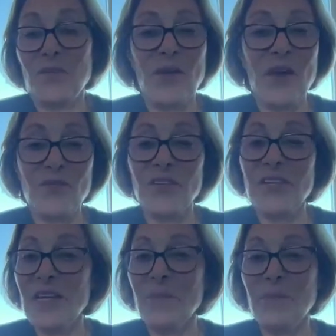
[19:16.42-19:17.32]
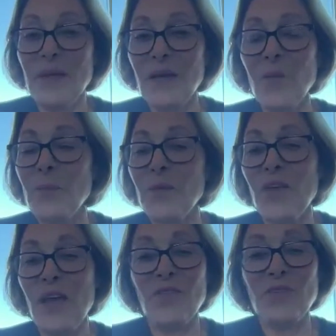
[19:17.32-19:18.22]
have to take a big gulp, and
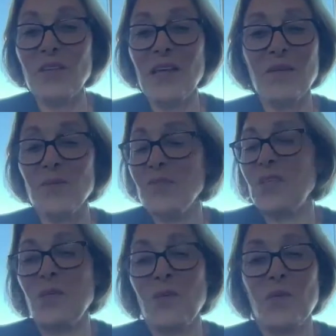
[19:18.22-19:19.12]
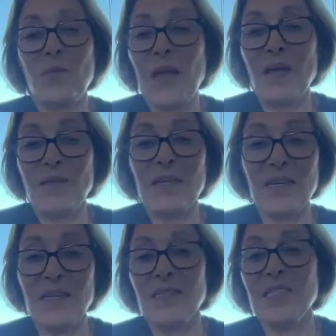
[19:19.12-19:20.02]
you have to let them see where the path
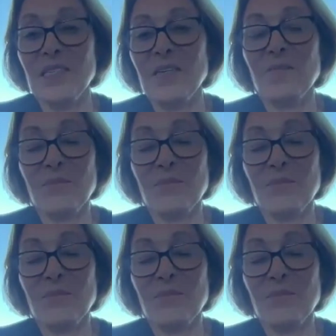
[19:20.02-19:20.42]
leads.